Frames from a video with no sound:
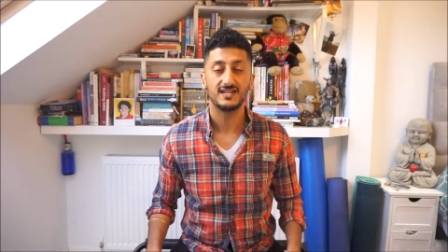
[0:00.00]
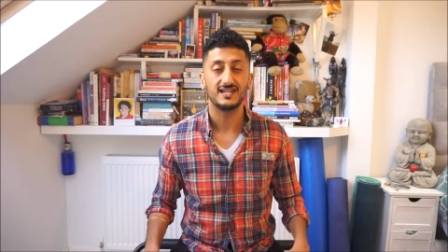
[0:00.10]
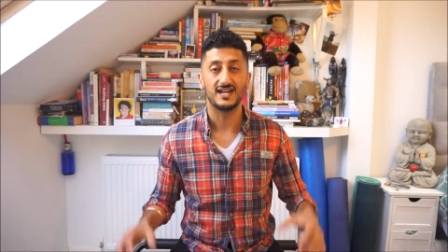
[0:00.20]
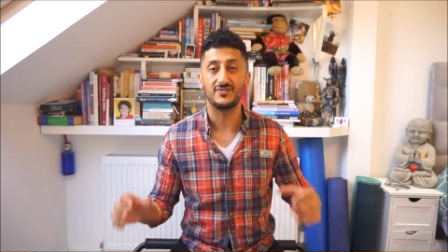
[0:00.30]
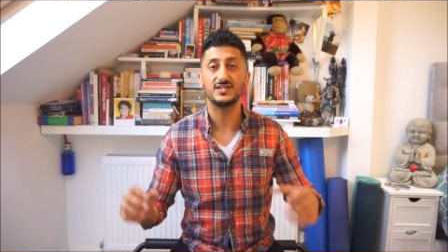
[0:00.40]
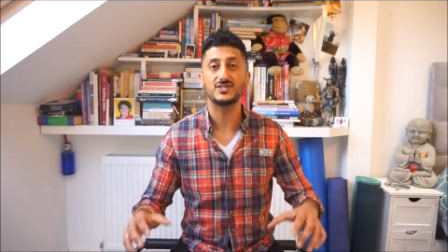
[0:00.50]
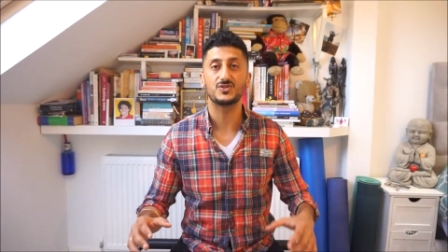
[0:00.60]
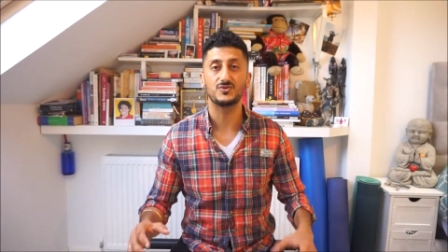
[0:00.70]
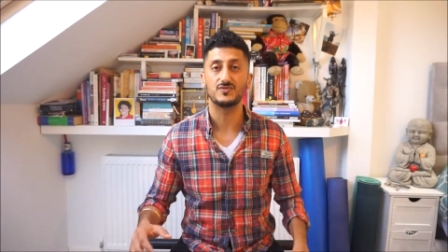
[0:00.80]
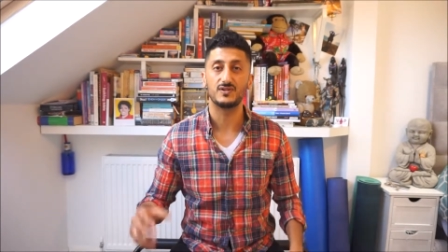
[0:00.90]
Now, this
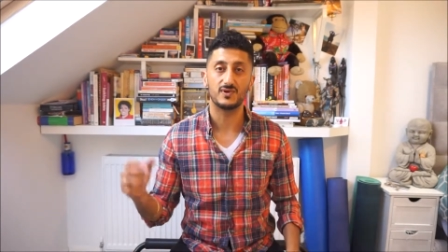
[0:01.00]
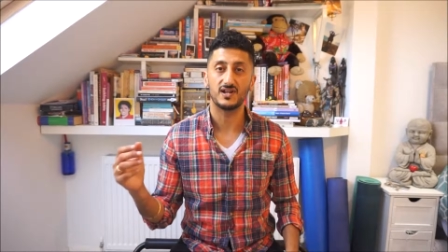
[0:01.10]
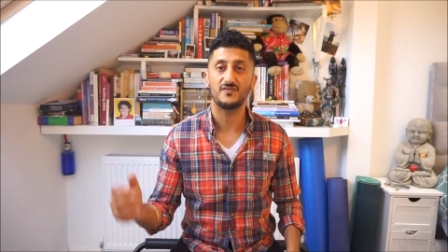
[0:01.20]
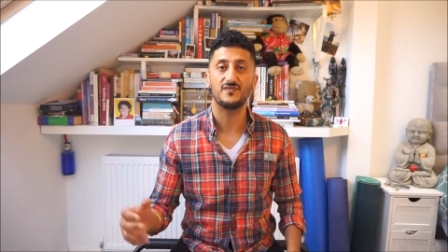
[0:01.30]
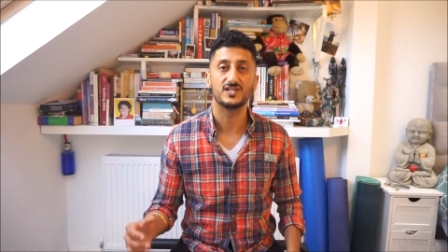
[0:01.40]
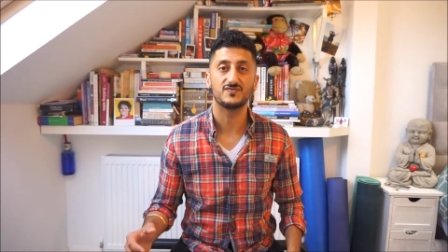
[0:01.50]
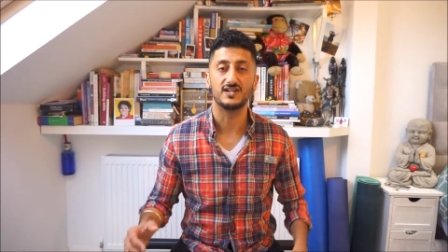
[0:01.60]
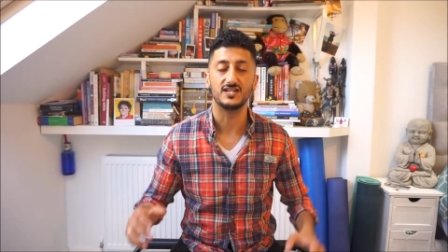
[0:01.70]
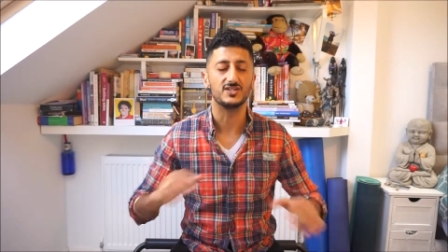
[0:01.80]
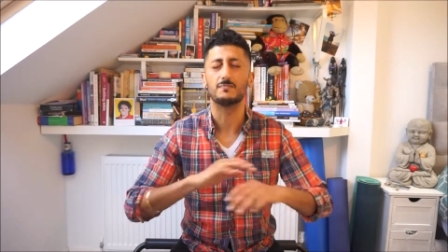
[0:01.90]
story, when I first read
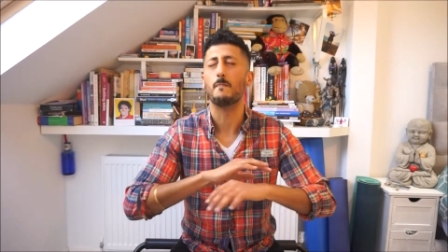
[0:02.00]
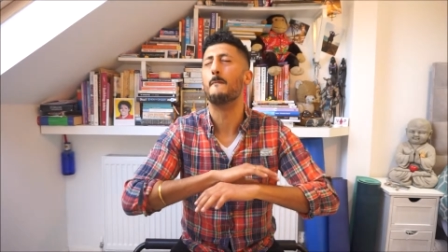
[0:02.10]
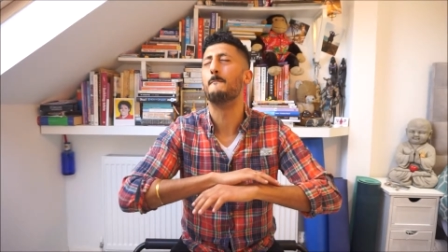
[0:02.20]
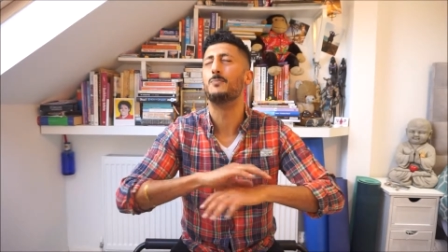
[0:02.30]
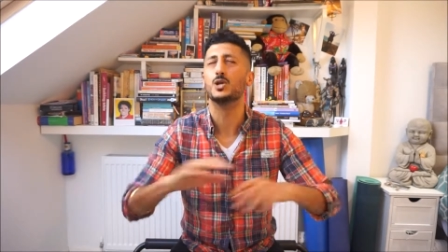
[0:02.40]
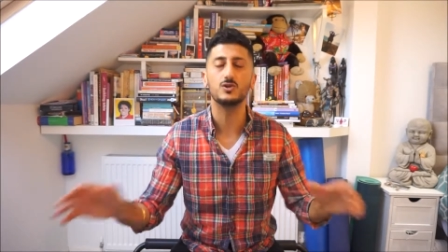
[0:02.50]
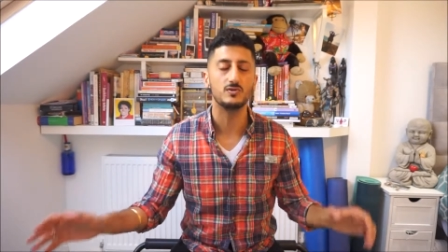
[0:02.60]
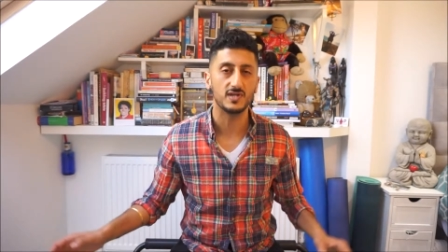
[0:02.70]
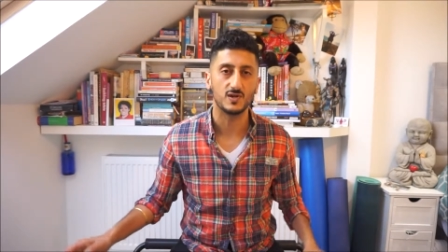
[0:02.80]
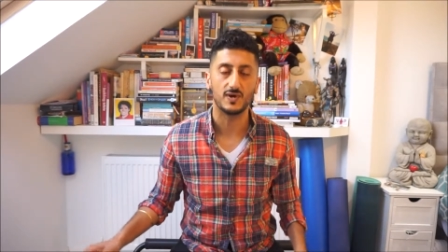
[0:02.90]
it, just blew
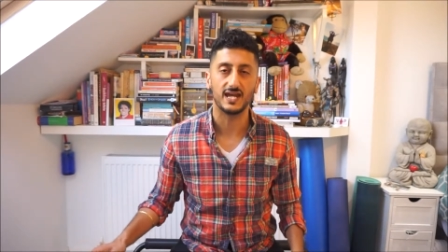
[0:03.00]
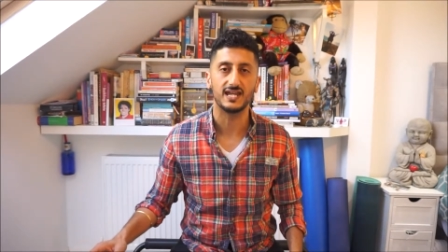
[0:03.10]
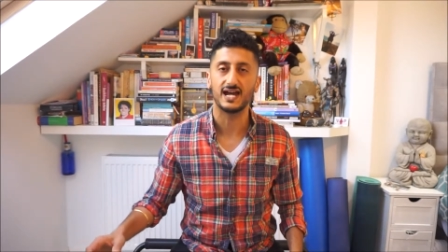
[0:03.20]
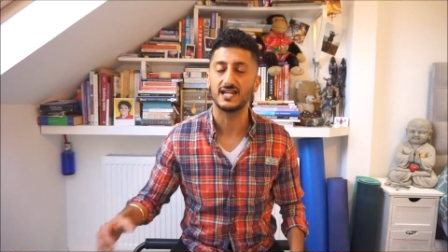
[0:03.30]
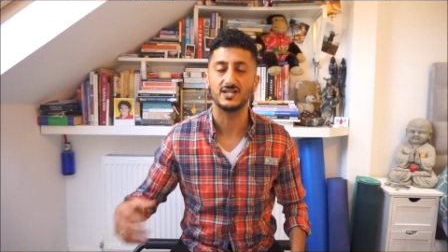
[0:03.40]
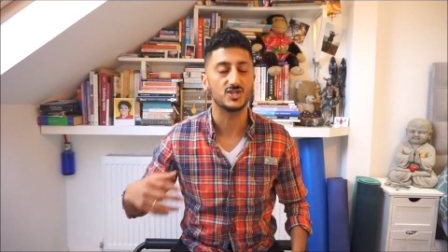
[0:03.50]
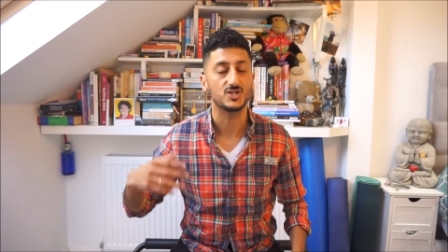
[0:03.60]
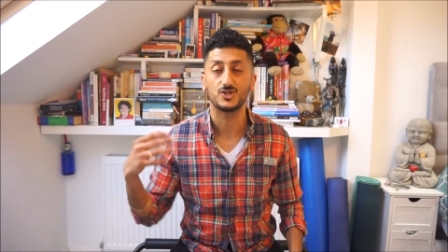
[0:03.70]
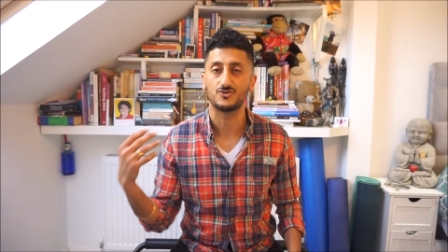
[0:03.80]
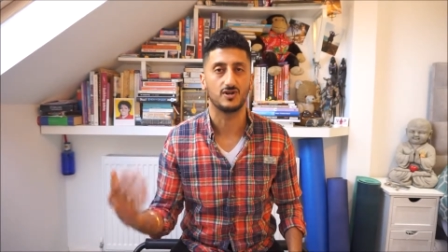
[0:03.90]
me away, and it just
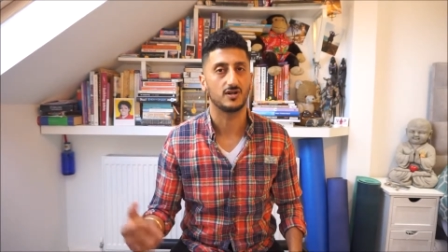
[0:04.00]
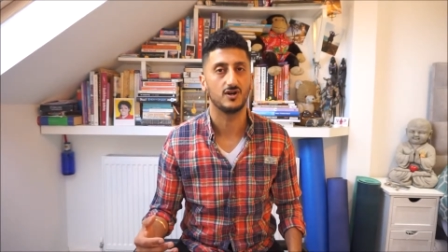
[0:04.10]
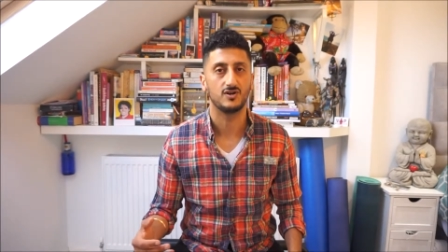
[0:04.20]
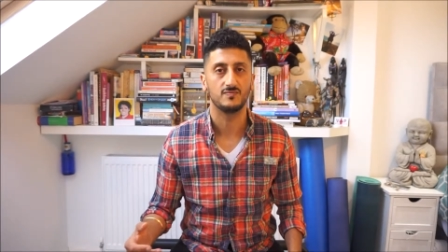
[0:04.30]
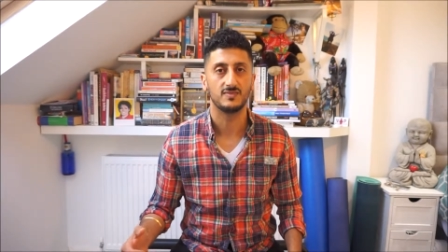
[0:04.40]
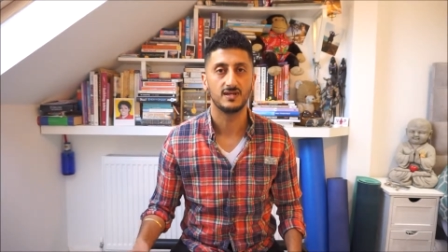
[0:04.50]
struck home.